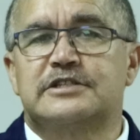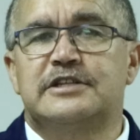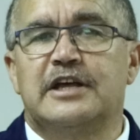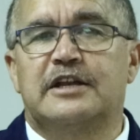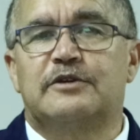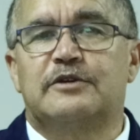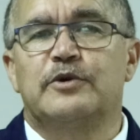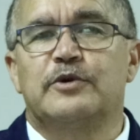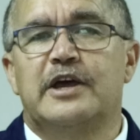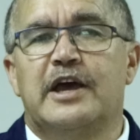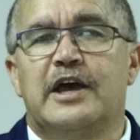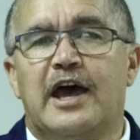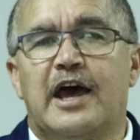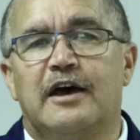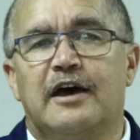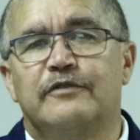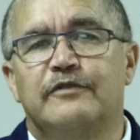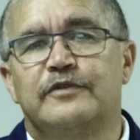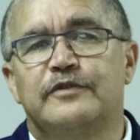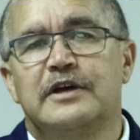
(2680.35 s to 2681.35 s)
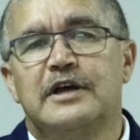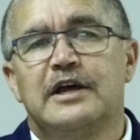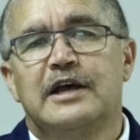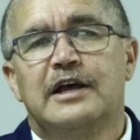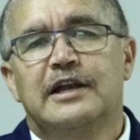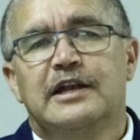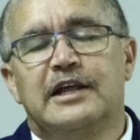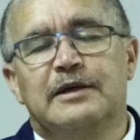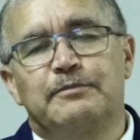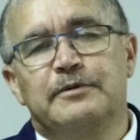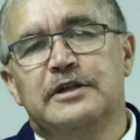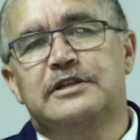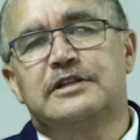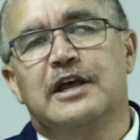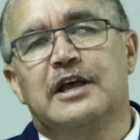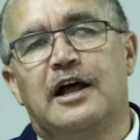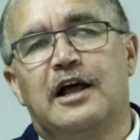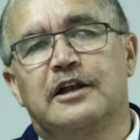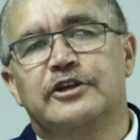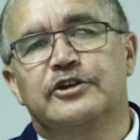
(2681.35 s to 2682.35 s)
that we have. Let me
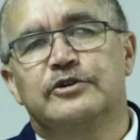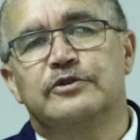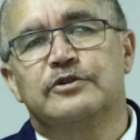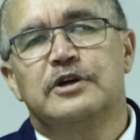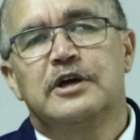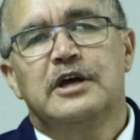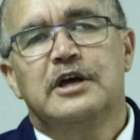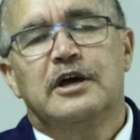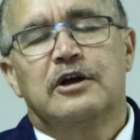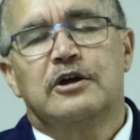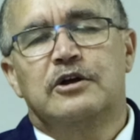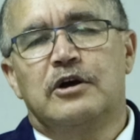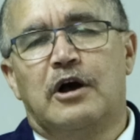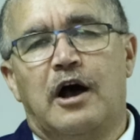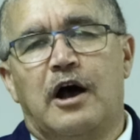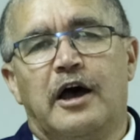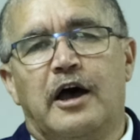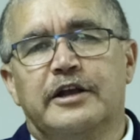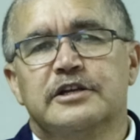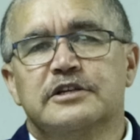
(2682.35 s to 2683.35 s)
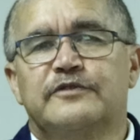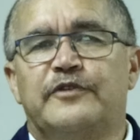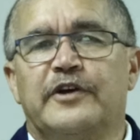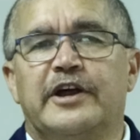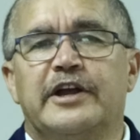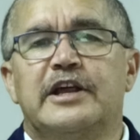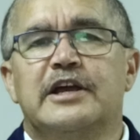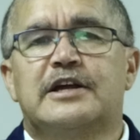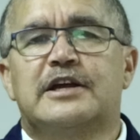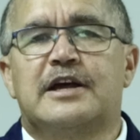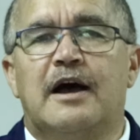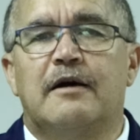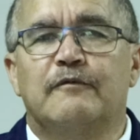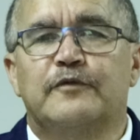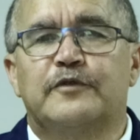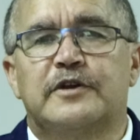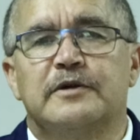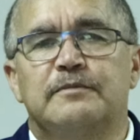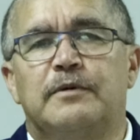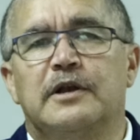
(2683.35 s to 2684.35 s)
tell you, God is very
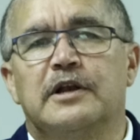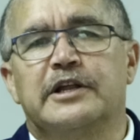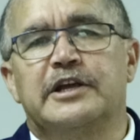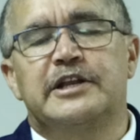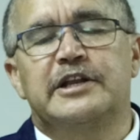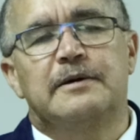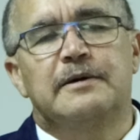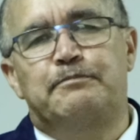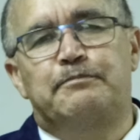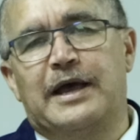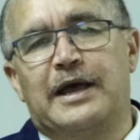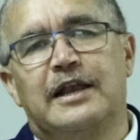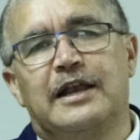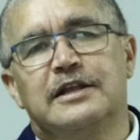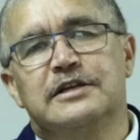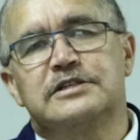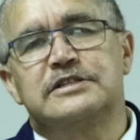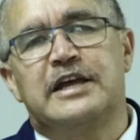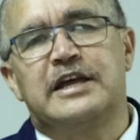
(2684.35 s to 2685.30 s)
comfortable in a palace